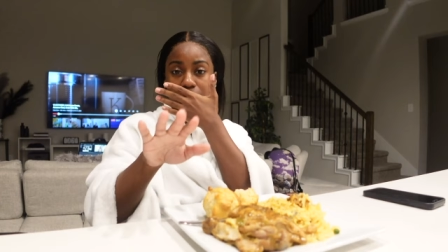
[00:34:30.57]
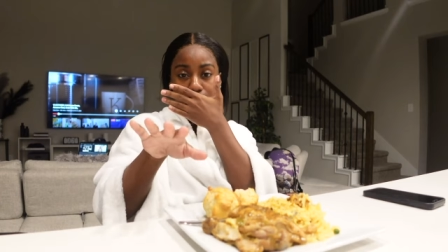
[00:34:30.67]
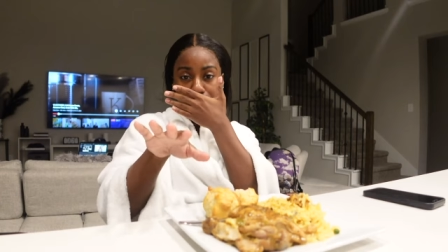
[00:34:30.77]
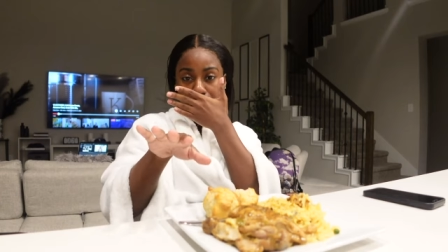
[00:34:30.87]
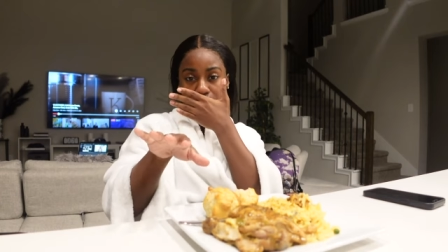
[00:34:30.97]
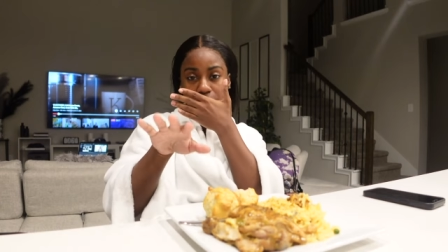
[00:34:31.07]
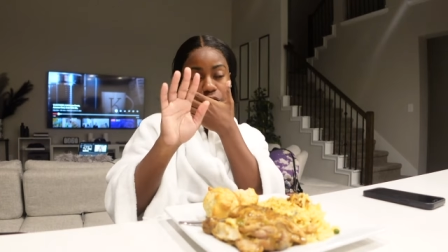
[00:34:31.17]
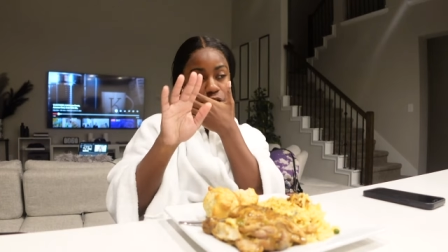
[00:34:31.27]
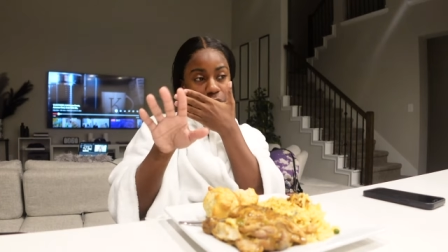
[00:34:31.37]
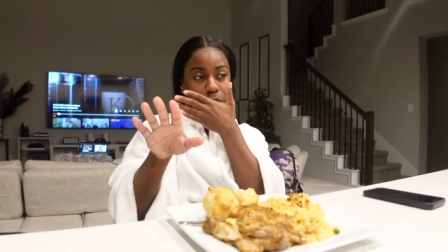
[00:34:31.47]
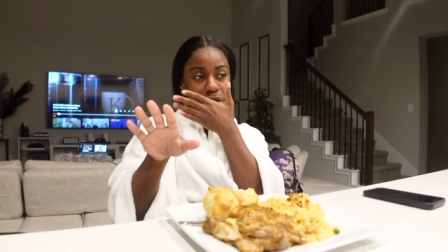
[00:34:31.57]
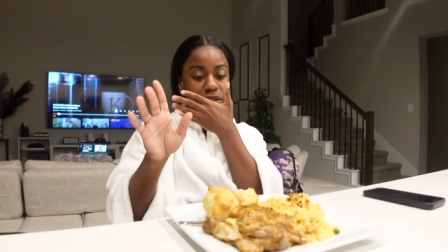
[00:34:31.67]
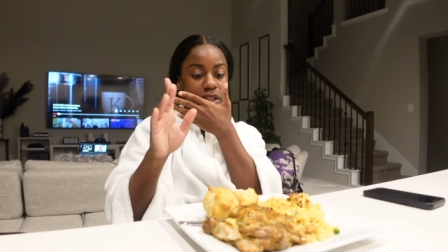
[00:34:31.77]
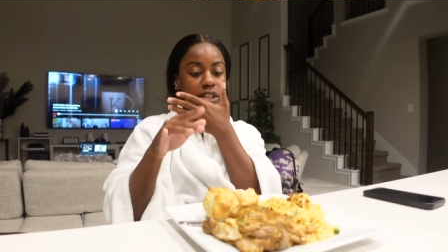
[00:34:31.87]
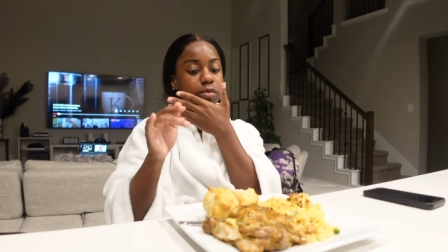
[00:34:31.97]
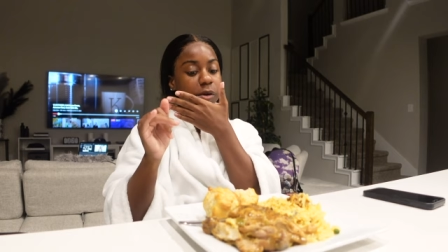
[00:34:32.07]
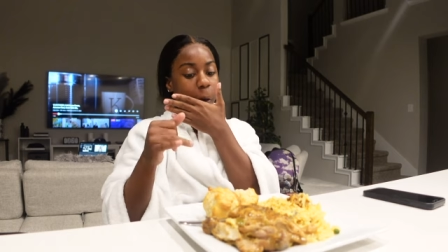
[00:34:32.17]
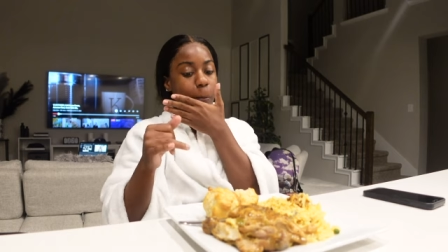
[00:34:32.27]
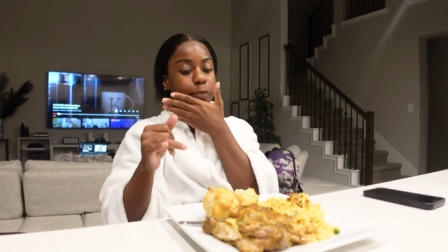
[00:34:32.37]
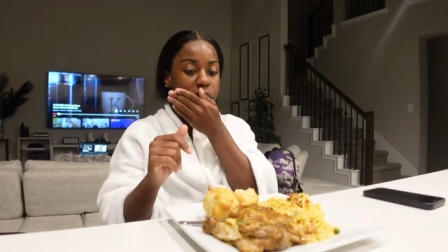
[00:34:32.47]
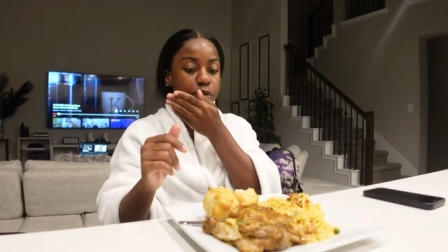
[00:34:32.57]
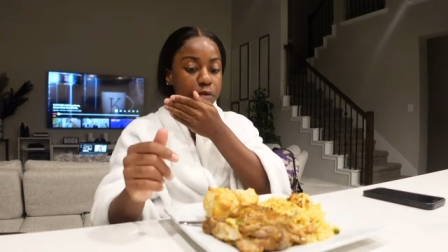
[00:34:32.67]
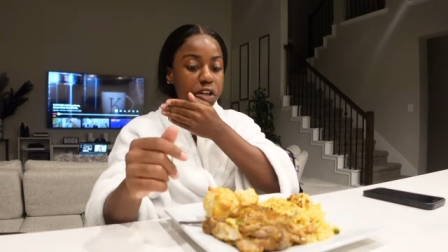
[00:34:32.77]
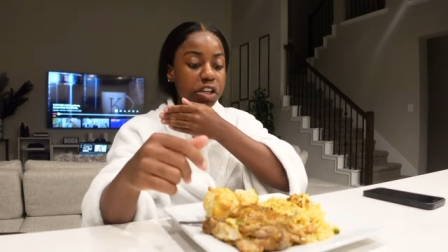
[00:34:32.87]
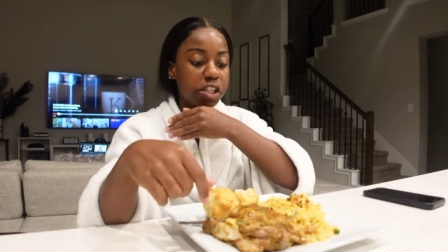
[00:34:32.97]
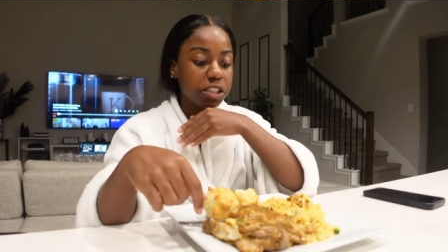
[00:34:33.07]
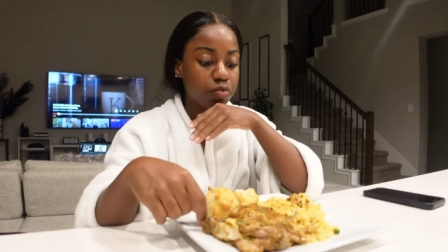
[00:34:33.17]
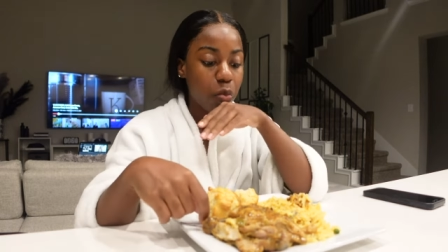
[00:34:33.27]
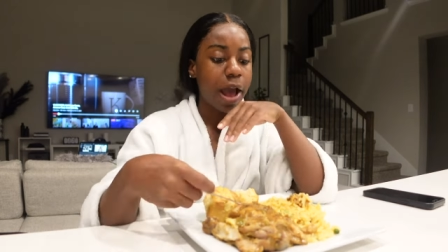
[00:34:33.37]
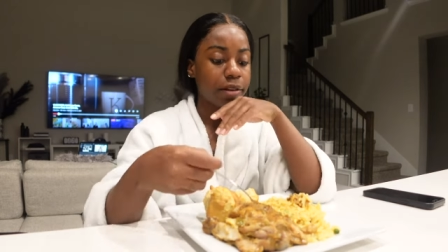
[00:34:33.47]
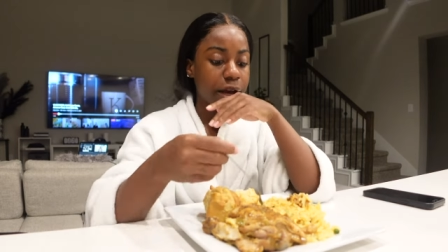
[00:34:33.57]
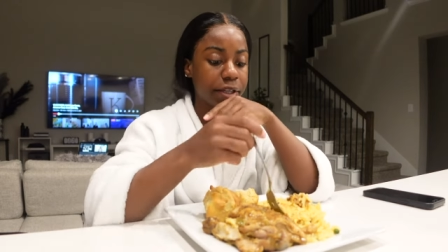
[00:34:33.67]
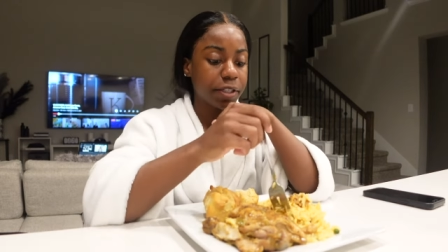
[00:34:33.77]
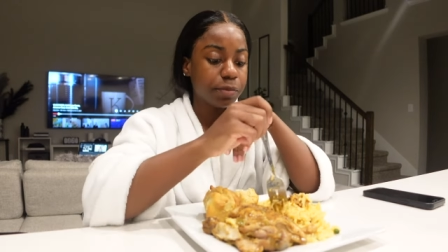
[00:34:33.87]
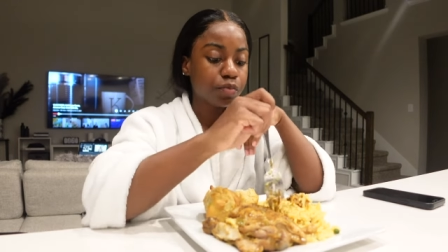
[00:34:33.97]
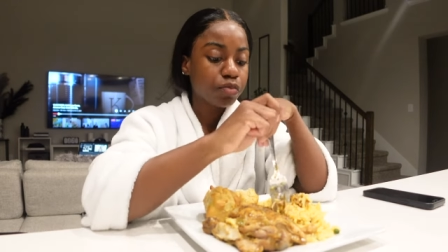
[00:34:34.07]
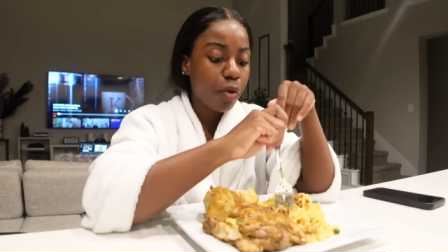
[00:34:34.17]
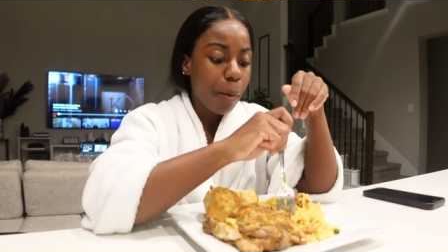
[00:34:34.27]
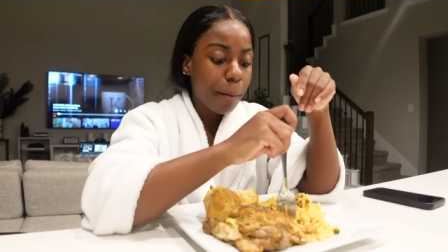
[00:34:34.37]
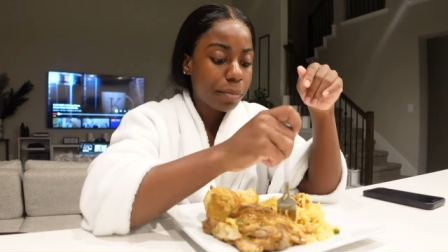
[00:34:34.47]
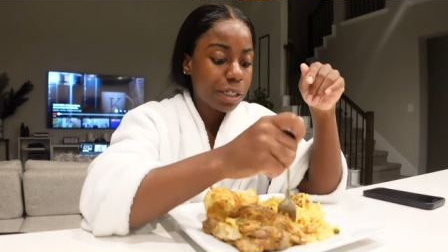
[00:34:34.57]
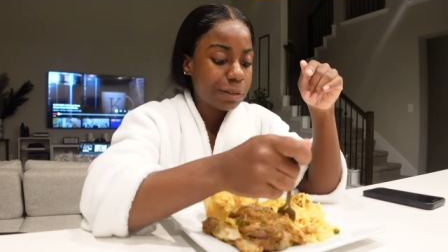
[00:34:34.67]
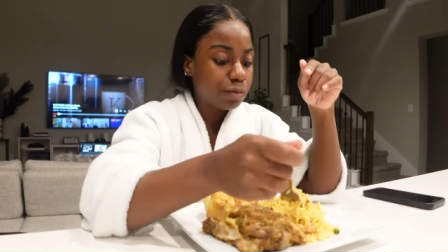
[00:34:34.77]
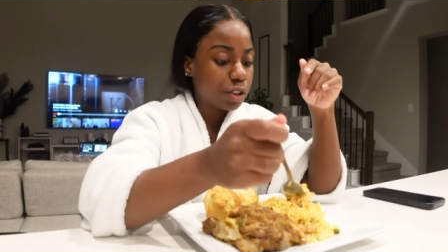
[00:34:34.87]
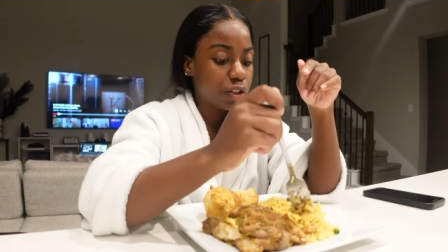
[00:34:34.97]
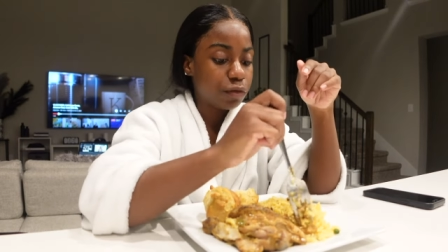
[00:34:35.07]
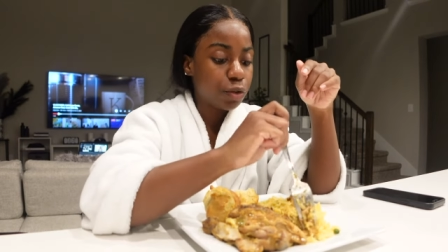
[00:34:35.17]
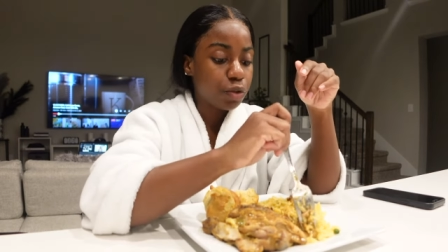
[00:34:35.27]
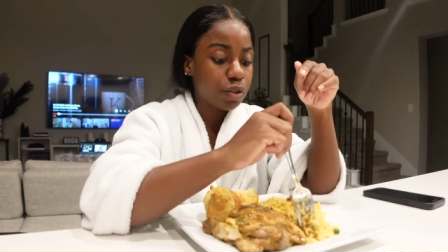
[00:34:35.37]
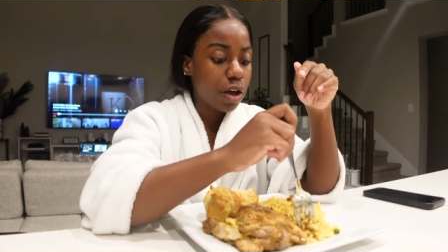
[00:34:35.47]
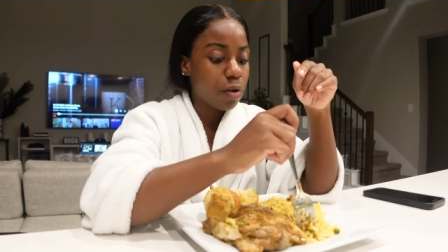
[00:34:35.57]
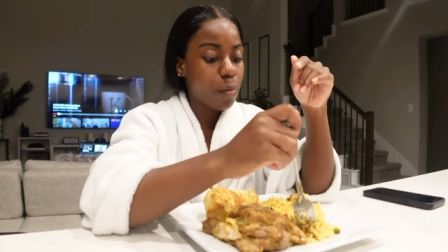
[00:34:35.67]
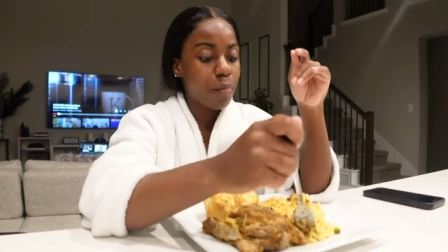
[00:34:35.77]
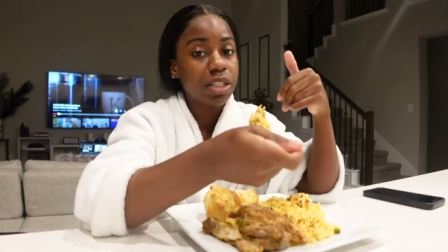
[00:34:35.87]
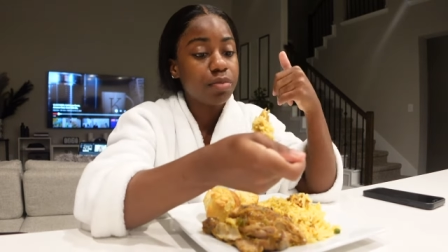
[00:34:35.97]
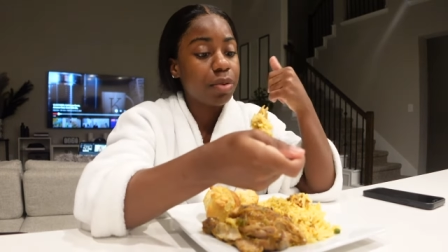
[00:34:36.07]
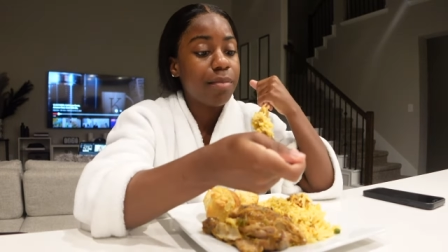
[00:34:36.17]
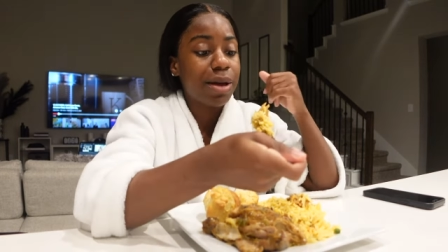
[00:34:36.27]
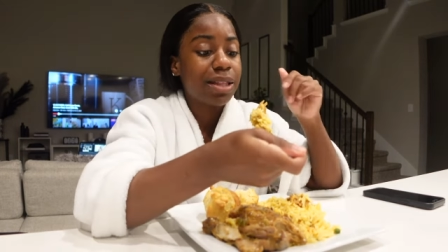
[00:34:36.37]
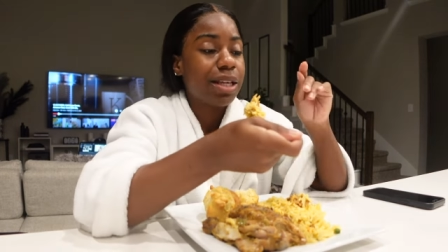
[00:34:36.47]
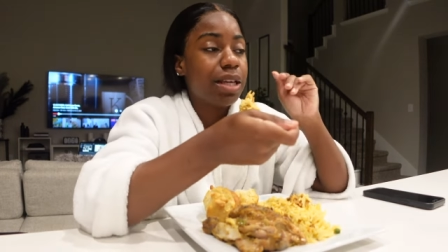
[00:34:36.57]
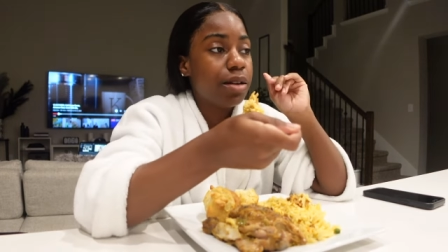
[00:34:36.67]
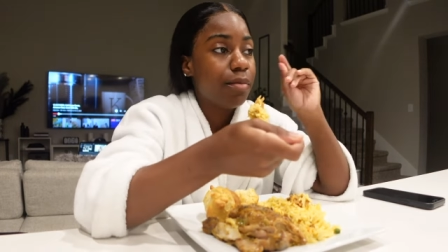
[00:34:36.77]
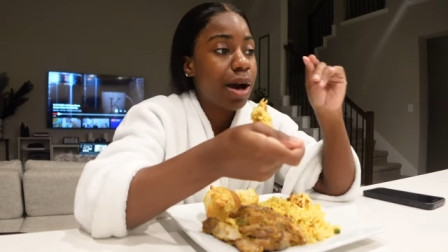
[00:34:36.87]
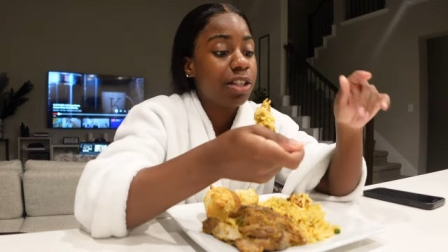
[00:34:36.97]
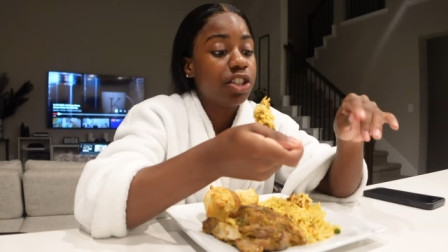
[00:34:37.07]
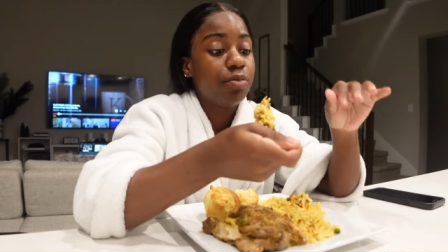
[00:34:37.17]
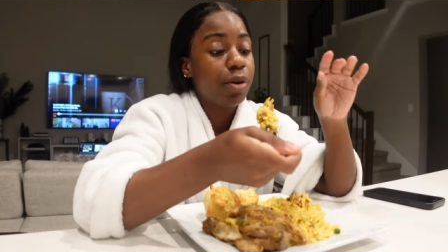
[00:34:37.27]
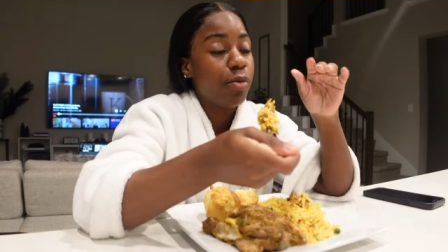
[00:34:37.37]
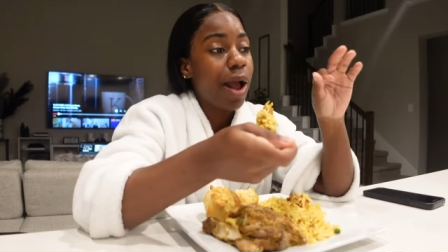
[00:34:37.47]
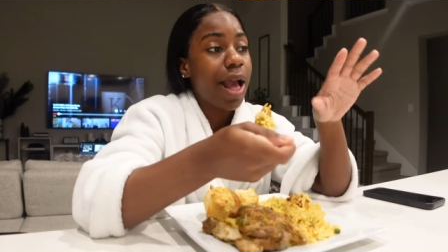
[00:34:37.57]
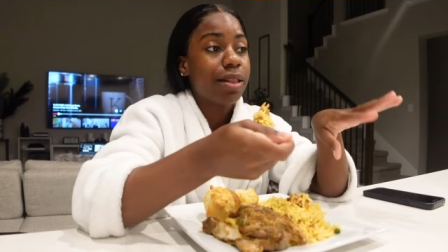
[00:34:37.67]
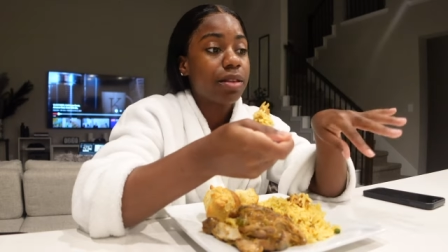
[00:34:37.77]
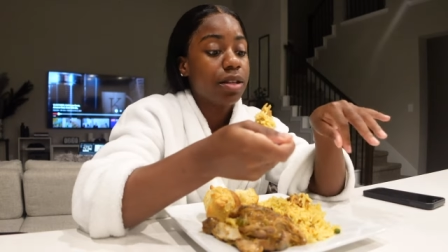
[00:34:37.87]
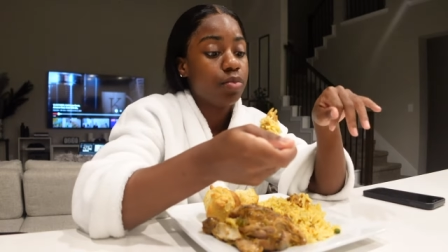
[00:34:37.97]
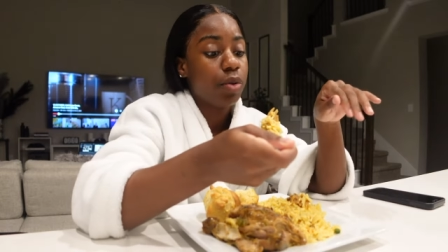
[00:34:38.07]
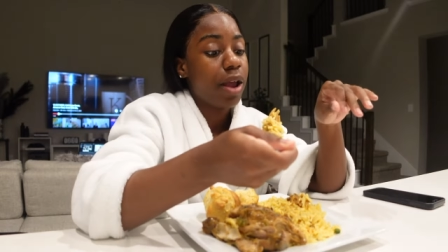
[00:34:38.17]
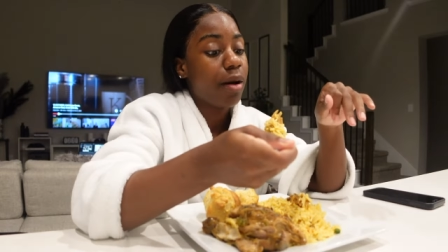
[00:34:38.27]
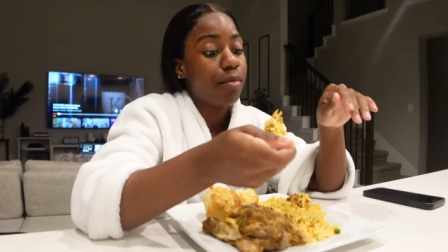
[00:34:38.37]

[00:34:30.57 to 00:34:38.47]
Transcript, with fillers: Not better than the cheddar biscuits, but it's pretty good. I like it. But this food though, this plate about to get demolished. But right after this plate,